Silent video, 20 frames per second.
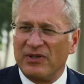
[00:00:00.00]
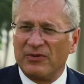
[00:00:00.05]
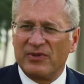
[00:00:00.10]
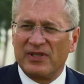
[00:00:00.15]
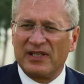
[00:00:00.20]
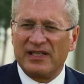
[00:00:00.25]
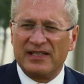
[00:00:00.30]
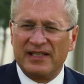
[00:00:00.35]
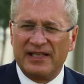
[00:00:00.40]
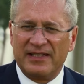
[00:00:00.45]
We
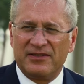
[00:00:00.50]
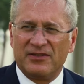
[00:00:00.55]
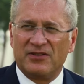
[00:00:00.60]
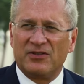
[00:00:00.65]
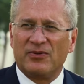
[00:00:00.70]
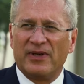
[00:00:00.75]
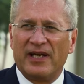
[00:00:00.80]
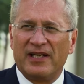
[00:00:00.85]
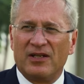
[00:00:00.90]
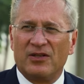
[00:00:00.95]
really need to
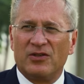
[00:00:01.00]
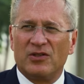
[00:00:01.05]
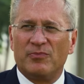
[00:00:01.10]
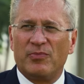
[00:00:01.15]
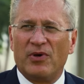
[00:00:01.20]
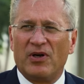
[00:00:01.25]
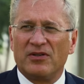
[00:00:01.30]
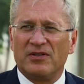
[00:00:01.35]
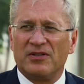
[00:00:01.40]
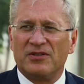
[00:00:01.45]
create a good
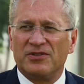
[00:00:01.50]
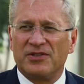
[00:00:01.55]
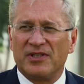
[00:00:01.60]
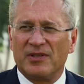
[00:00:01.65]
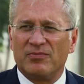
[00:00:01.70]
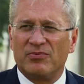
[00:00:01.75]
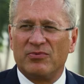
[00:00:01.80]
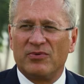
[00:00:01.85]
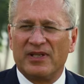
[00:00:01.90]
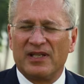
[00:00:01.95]

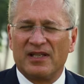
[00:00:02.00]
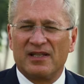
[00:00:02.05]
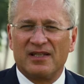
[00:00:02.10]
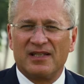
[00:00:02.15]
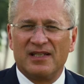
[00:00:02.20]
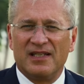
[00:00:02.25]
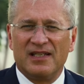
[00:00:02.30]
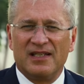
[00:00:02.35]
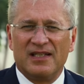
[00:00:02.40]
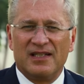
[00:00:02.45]
partnership with
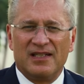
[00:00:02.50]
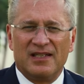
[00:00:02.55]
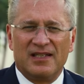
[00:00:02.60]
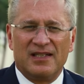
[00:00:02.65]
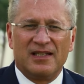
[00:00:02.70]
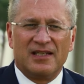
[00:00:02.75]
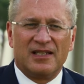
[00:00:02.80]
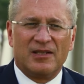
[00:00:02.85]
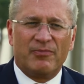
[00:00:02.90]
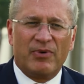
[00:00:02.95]

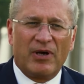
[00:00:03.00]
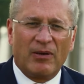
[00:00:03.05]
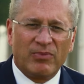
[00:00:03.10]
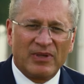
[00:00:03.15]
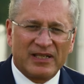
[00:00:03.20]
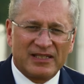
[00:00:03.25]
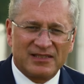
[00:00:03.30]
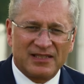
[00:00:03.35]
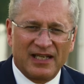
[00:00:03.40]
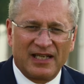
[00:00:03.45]
the
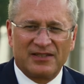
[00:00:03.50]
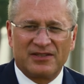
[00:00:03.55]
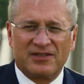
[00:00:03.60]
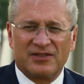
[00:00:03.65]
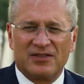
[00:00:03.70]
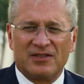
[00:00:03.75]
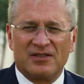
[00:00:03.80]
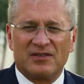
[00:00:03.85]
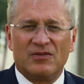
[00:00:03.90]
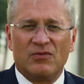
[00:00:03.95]
public
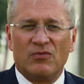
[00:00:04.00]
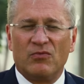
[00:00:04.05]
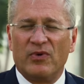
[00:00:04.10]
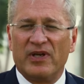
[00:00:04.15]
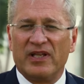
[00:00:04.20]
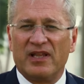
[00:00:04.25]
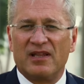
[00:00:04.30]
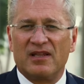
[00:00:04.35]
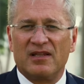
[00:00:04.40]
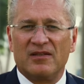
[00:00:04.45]
sector,
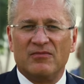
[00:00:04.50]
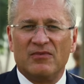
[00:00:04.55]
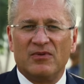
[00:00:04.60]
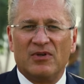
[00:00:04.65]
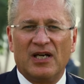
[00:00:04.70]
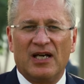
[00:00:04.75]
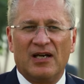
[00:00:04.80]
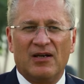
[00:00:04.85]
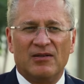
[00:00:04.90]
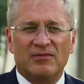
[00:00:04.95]
with
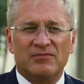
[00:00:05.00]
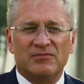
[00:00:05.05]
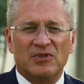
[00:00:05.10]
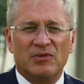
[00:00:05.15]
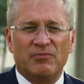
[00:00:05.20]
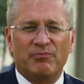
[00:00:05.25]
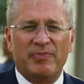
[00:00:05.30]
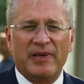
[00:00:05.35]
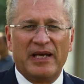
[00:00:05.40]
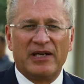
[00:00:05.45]

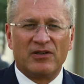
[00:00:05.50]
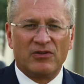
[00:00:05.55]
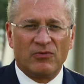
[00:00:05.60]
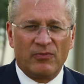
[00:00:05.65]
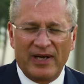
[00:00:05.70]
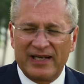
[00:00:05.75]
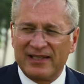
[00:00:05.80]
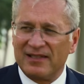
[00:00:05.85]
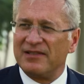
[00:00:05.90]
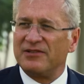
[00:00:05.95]
better
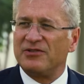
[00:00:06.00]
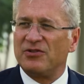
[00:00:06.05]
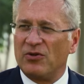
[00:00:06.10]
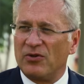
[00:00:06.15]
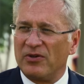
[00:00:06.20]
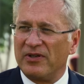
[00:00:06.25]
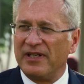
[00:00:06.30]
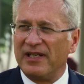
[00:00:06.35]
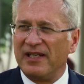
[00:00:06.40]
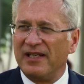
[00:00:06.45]

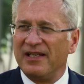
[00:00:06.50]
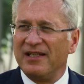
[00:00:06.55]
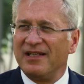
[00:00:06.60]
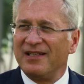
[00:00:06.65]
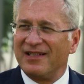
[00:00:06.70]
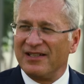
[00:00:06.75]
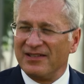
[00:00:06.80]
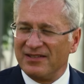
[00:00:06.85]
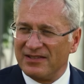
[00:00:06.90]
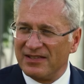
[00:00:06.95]
regulatory
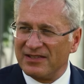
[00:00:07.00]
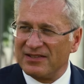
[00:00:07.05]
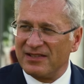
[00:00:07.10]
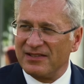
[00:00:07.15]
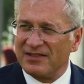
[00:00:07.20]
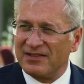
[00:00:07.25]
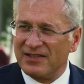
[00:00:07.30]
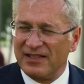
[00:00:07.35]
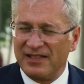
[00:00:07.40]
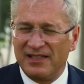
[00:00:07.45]

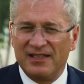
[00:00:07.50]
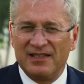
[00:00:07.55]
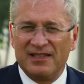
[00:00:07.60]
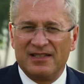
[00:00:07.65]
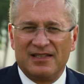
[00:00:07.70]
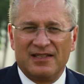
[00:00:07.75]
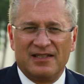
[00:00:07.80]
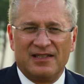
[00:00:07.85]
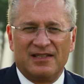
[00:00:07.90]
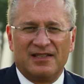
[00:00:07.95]
consistency,
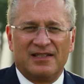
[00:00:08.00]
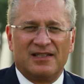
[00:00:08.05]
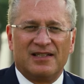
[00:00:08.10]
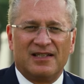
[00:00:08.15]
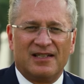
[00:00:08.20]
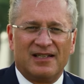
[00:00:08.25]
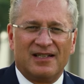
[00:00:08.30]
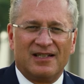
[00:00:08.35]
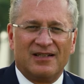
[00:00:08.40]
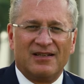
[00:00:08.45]

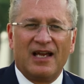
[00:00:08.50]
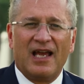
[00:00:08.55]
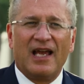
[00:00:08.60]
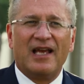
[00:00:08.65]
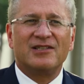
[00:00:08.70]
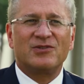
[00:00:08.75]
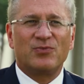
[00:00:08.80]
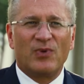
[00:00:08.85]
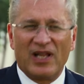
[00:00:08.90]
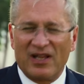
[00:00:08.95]

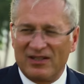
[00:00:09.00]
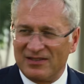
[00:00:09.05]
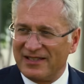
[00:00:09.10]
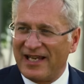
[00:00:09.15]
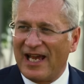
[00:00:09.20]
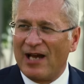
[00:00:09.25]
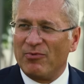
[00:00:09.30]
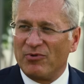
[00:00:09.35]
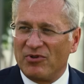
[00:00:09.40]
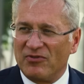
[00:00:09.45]
as well as
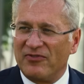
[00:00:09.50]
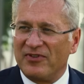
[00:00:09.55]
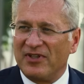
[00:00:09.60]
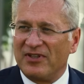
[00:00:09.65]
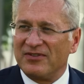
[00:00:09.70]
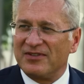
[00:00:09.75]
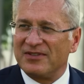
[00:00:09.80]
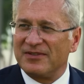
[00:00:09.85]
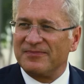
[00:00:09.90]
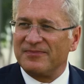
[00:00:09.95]
capital
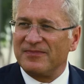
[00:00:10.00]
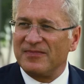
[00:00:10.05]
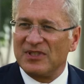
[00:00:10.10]
flows.